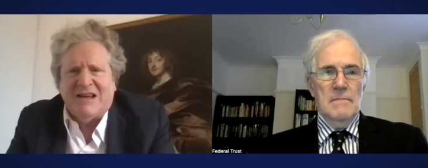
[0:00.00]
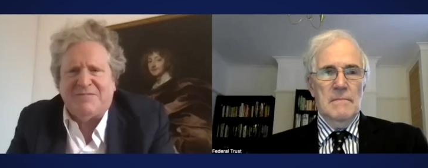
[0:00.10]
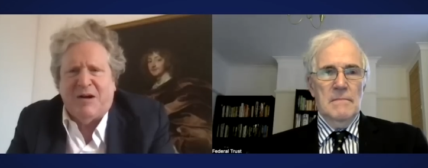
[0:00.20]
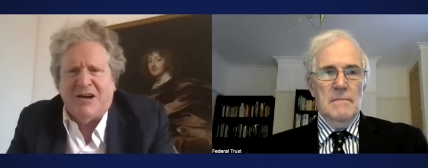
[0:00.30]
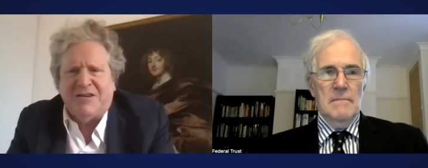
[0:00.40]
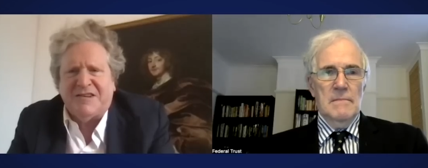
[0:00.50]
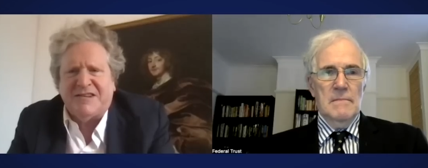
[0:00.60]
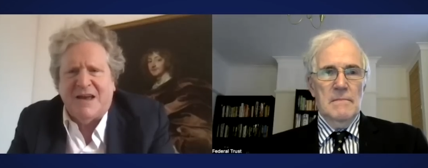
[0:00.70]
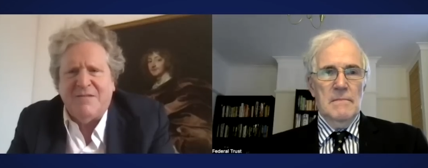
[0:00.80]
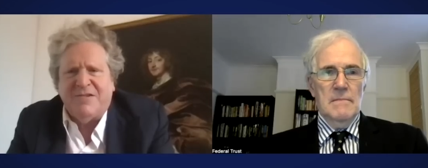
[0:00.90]
Speaker 1: part of the
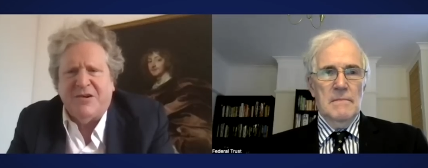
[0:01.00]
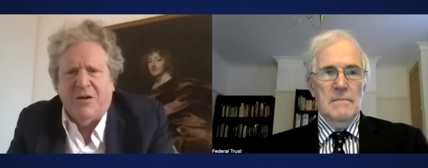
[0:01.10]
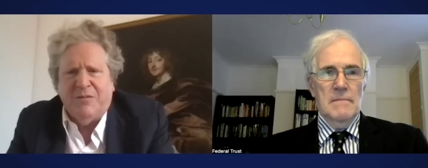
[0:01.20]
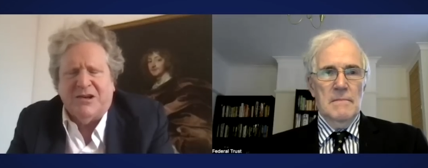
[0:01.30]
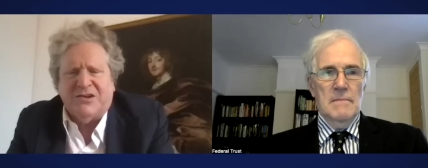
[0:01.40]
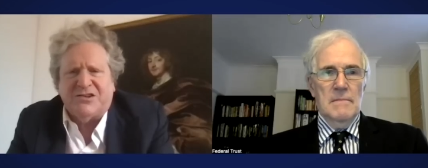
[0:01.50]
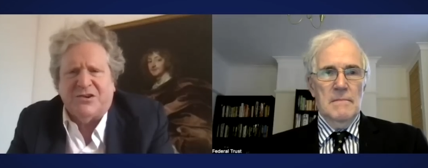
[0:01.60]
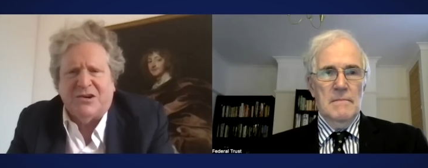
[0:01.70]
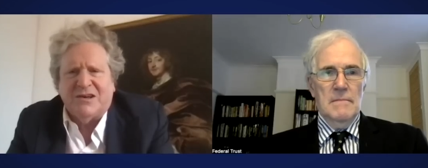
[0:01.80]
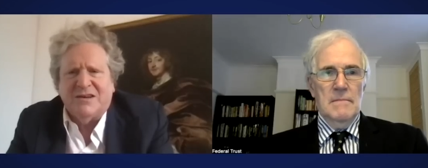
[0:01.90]
same phenomenon,
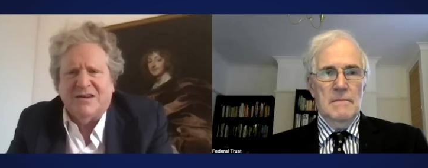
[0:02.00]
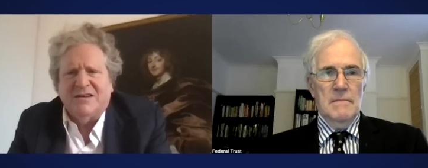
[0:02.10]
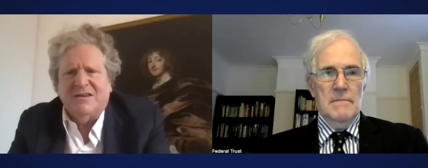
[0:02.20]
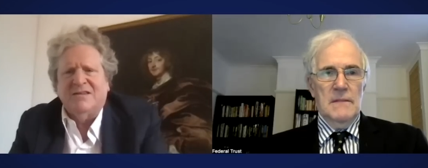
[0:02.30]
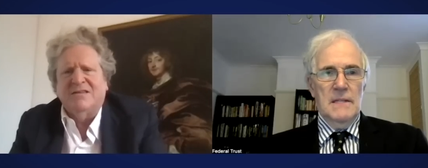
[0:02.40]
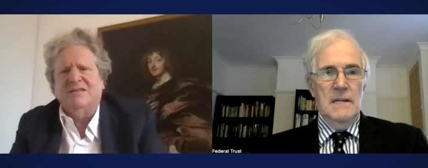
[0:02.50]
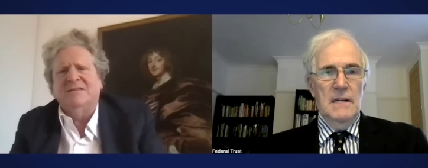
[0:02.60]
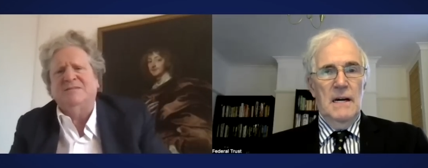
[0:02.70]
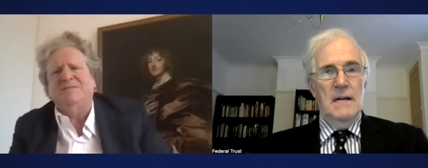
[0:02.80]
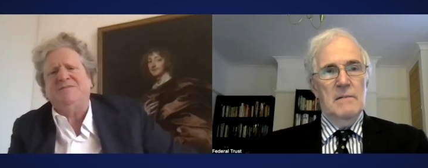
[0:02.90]
surely.
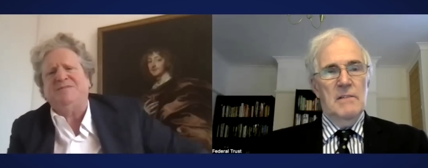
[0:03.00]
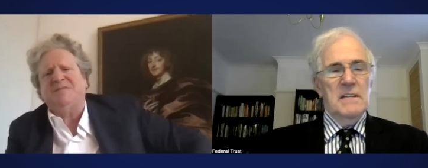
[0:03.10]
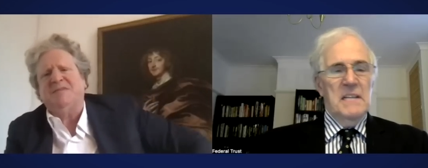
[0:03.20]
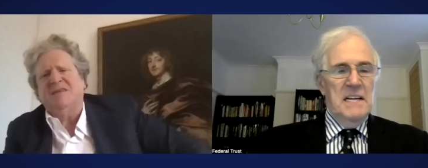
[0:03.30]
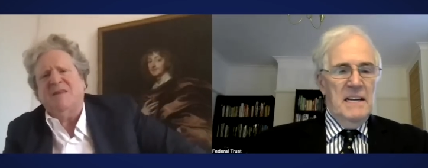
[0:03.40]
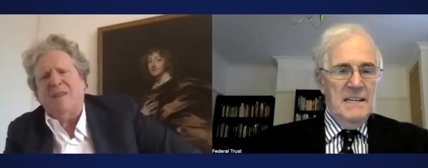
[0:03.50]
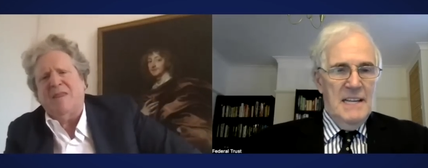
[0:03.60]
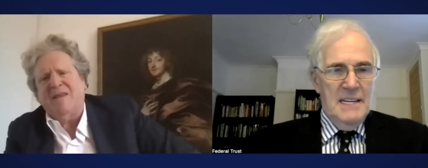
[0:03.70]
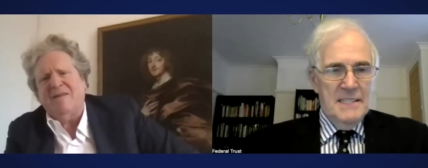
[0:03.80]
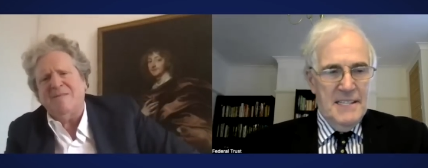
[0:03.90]
Uh, it,
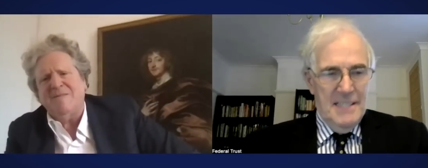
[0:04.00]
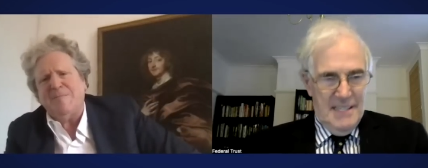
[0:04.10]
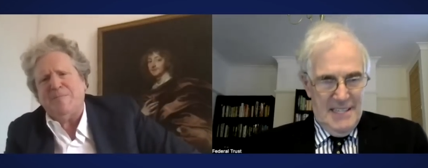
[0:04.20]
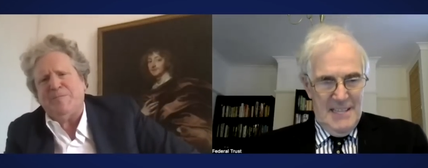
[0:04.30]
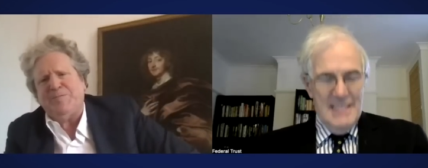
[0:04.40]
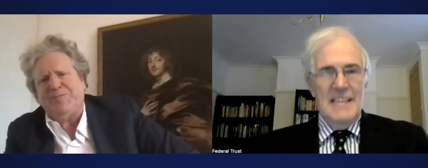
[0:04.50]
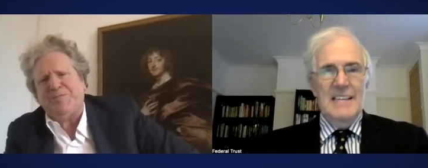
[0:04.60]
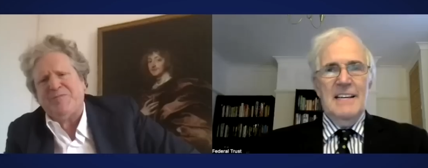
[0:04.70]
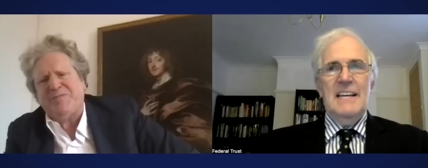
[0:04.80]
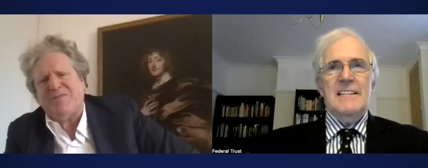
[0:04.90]
it
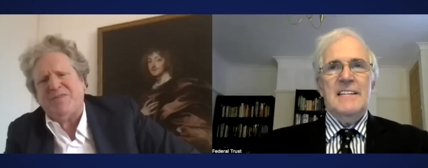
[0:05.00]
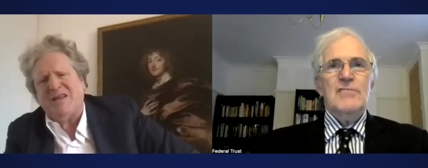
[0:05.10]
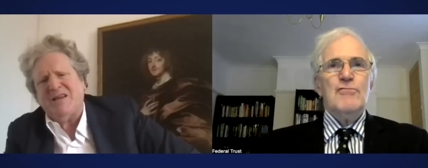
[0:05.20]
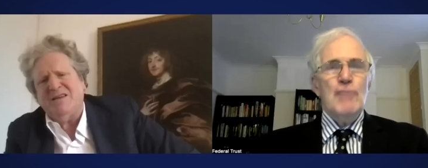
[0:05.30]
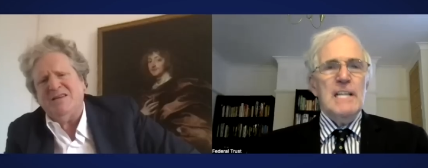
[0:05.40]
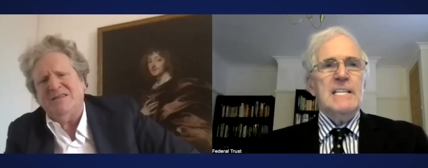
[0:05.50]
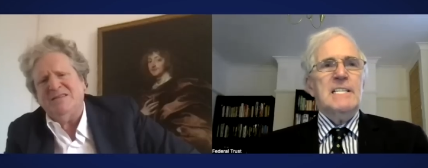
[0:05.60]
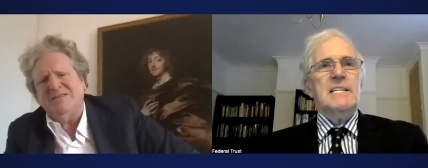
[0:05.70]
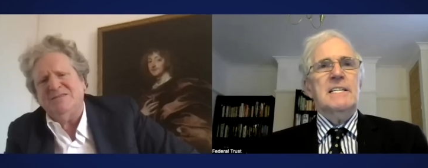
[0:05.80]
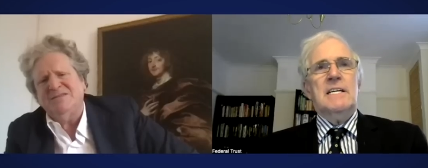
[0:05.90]
it is
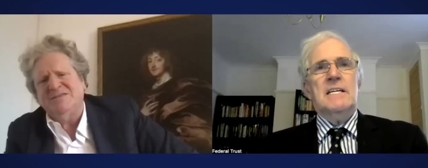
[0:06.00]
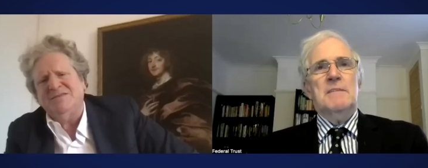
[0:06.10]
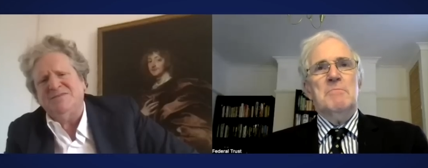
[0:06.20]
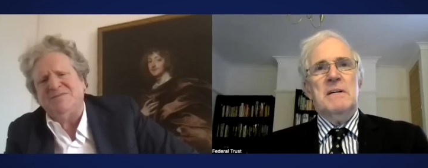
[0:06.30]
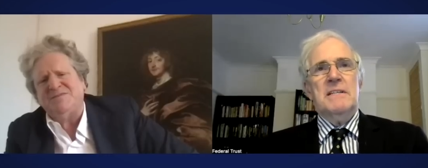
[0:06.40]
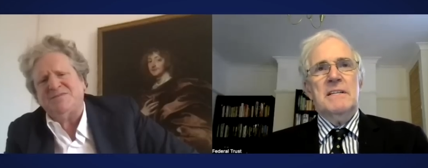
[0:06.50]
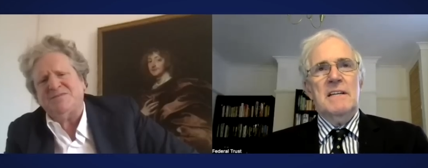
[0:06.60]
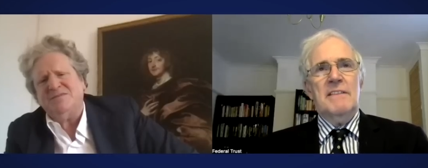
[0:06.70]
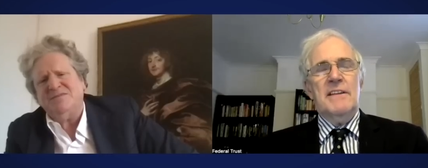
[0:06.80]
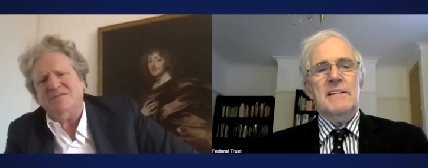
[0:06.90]
related,
Speaker 2: um, and I,
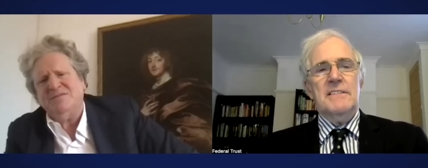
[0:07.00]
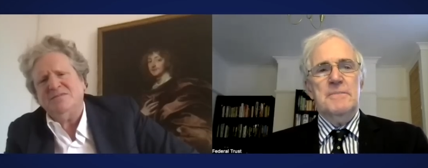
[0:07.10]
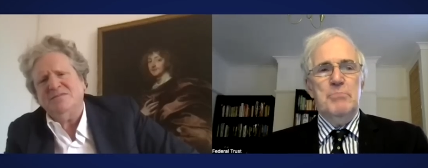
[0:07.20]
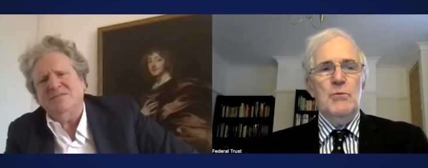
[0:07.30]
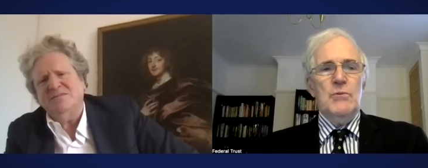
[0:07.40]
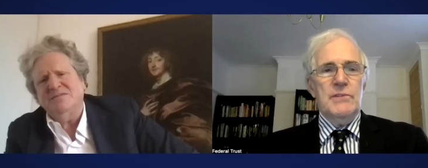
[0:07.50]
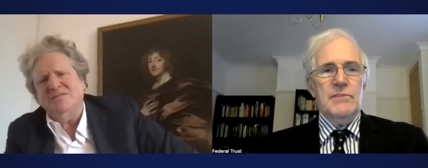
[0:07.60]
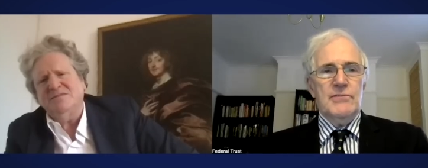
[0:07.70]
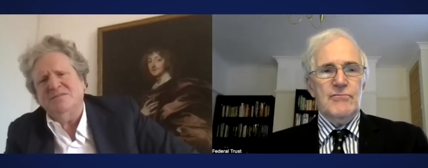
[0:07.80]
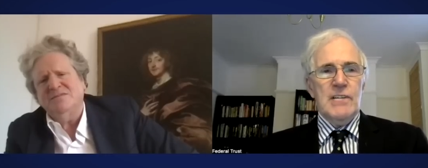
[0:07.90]
I think it's important
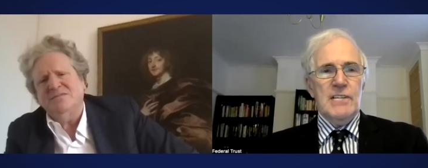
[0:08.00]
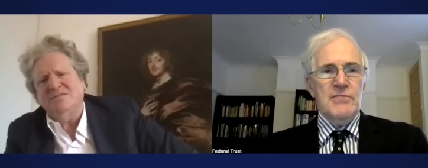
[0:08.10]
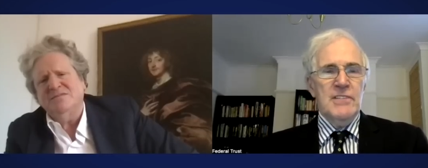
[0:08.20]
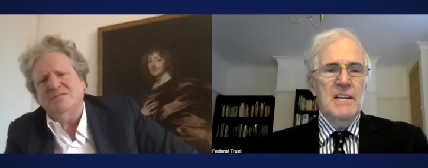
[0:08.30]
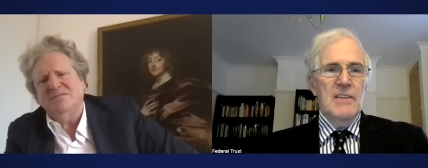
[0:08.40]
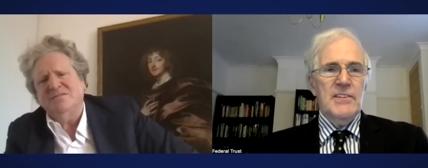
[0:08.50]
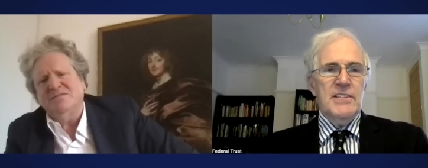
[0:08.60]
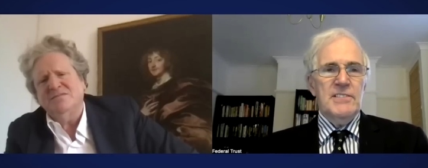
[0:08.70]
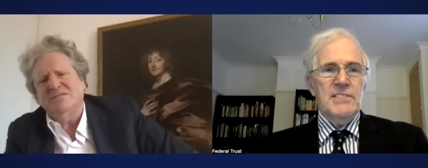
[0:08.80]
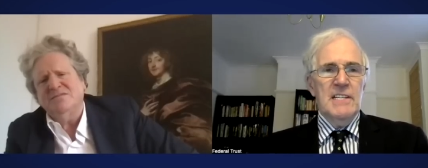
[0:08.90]
to stress that
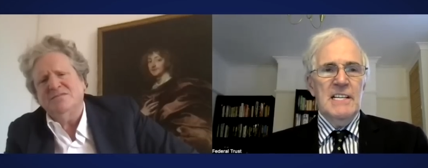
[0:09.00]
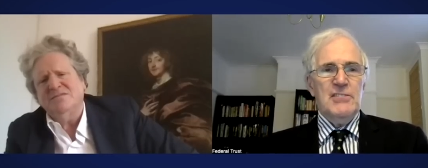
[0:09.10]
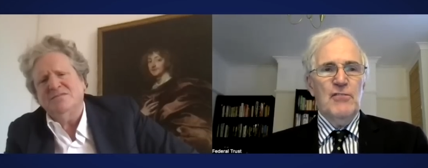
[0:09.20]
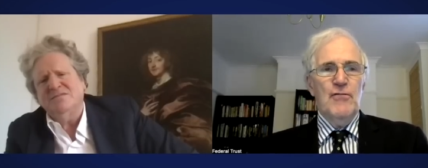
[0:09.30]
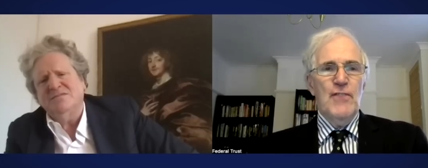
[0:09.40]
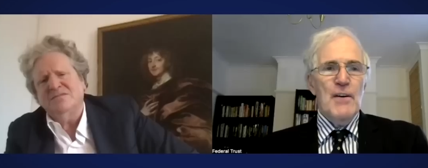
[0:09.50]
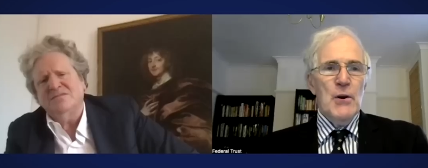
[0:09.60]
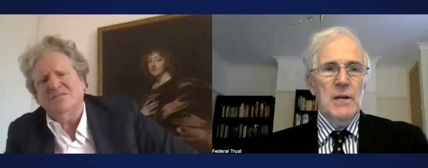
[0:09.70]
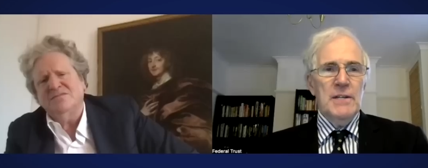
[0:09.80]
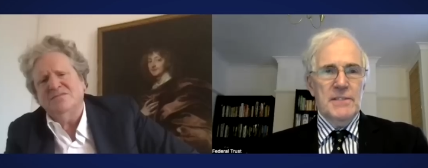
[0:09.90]
it's a less
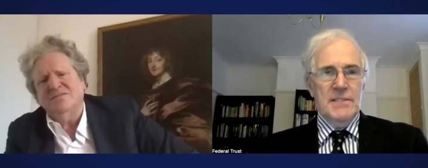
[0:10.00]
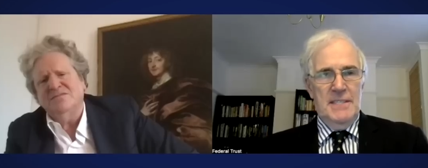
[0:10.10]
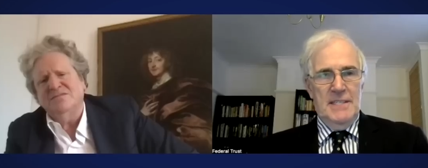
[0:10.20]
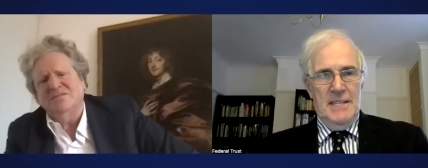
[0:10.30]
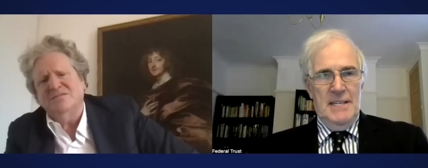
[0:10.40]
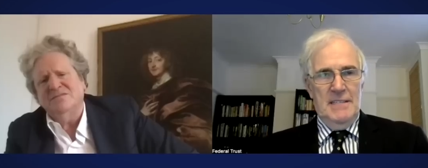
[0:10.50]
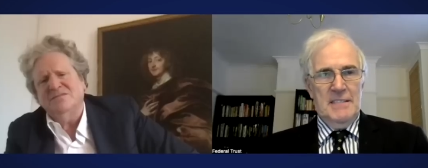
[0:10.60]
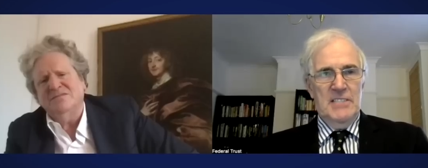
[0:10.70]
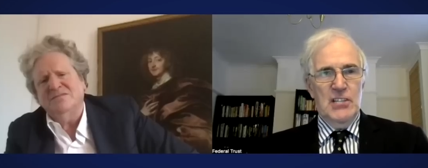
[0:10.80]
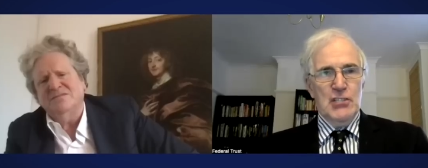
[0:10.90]
virulent uh,
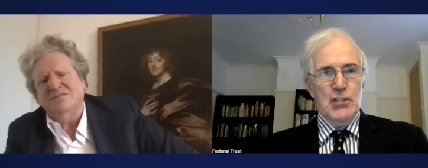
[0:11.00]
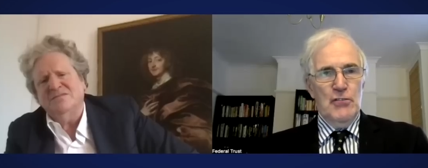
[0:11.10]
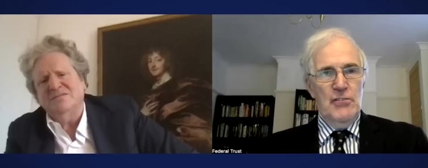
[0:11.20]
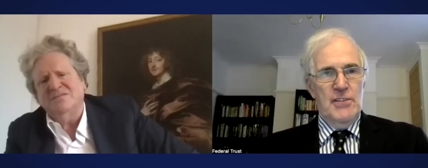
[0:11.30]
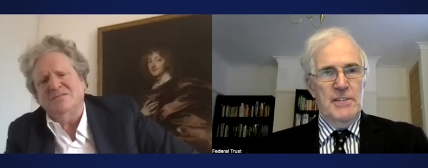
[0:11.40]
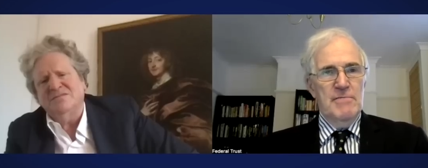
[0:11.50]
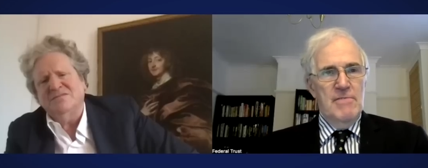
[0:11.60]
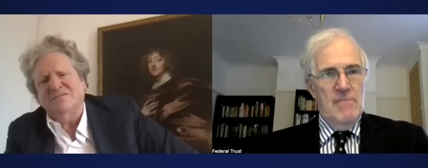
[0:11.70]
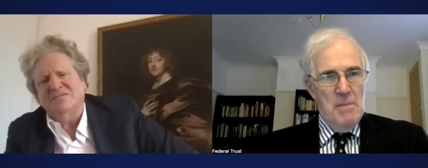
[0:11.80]
condition than the